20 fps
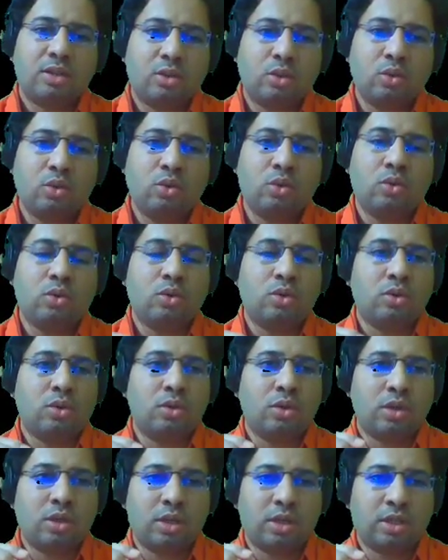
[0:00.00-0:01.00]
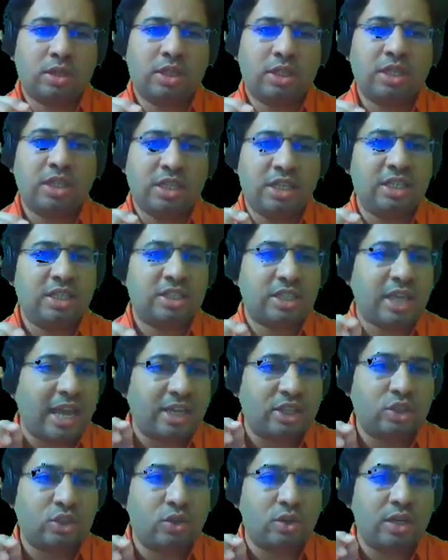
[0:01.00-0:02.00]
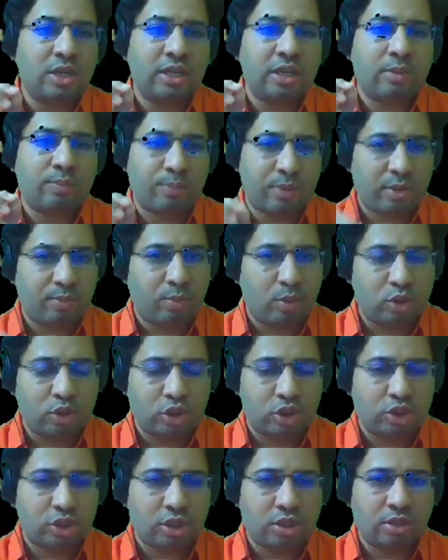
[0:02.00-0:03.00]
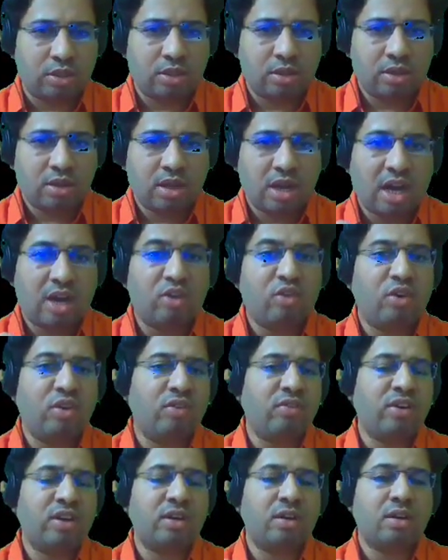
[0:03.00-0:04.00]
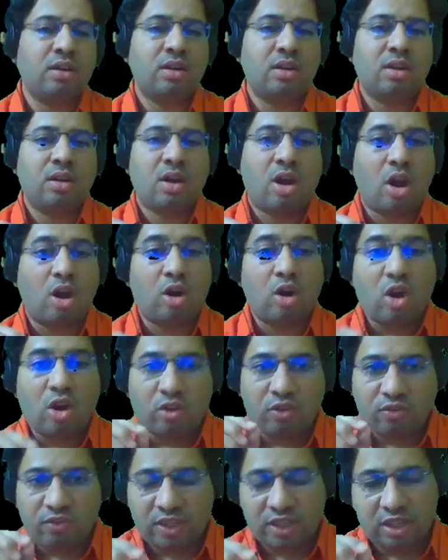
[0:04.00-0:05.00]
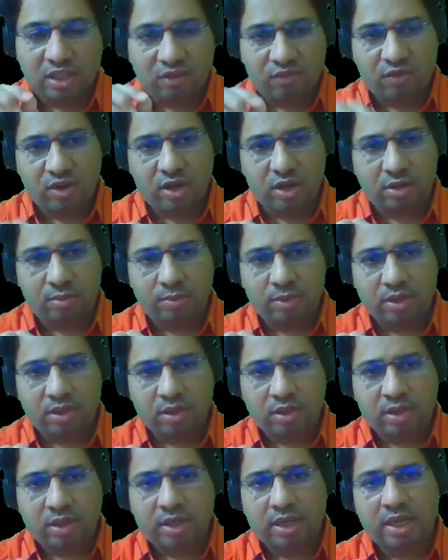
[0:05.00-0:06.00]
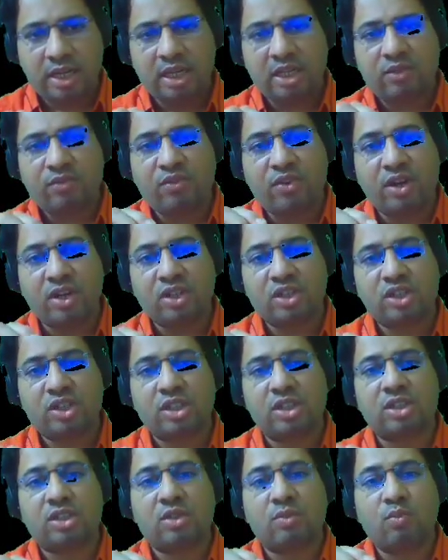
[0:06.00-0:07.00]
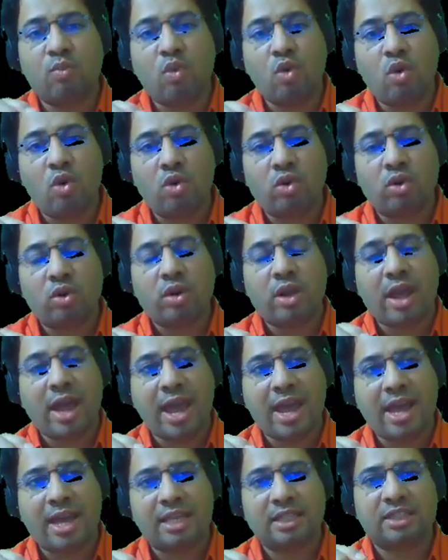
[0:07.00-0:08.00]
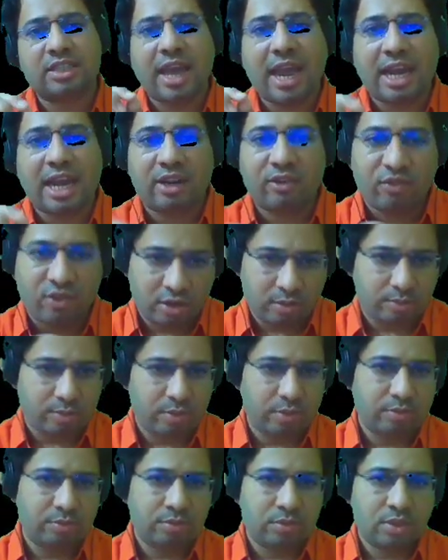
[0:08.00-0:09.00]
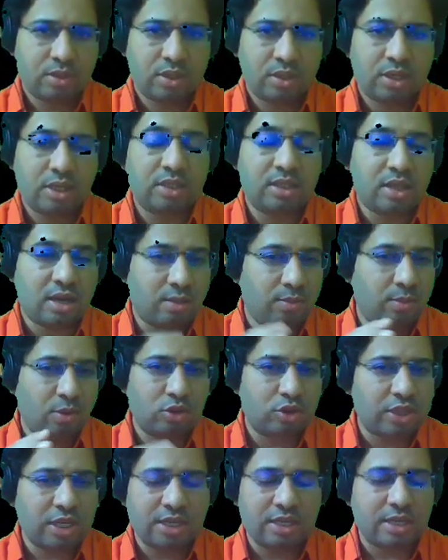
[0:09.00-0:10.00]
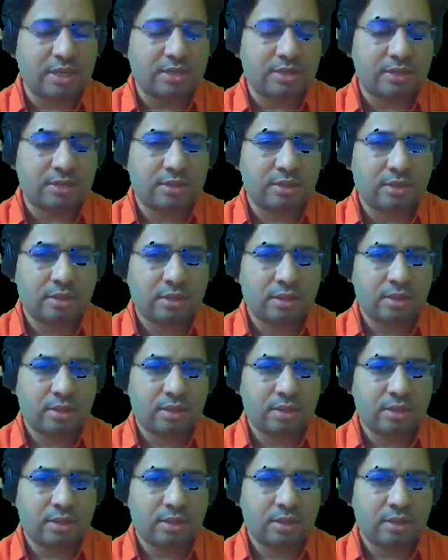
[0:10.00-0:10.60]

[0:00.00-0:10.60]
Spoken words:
to he is actually a preposition. However, along with the verb, it functions more as adverb in the above sentence.